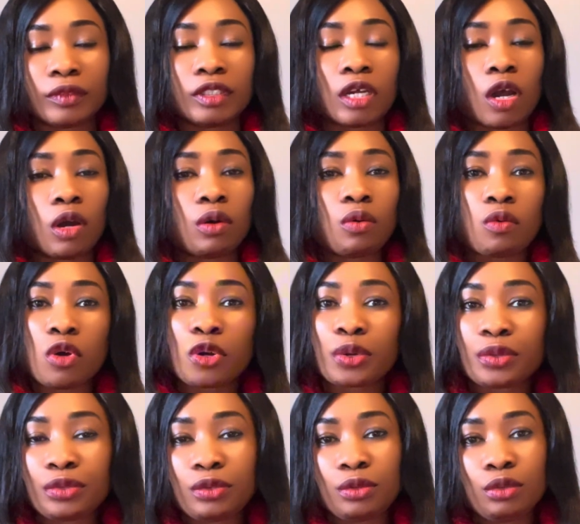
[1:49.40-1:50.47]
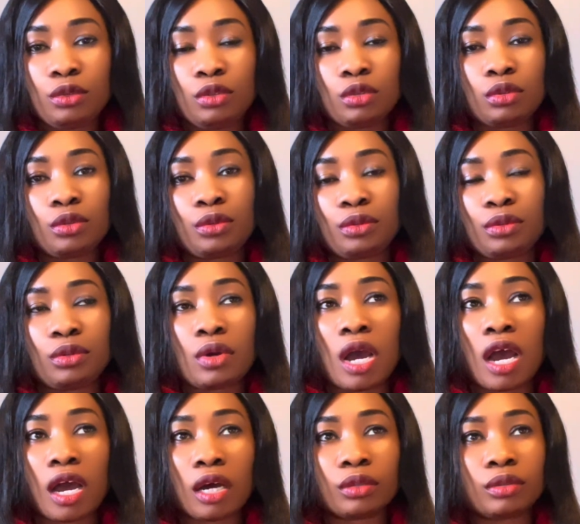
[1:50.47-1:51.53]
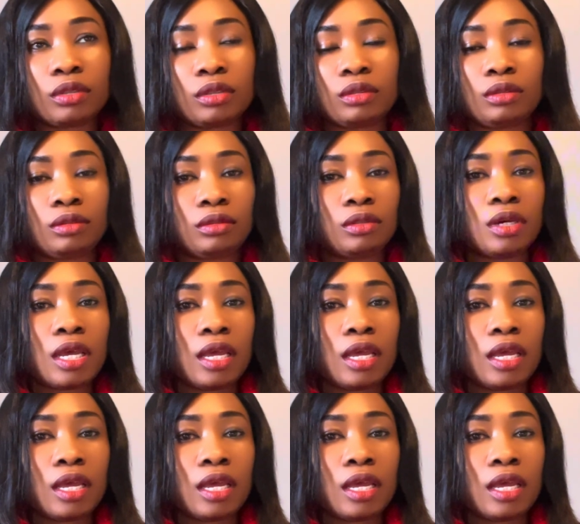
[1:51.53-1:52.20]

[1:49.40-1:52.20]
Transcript: I'll walk you through how to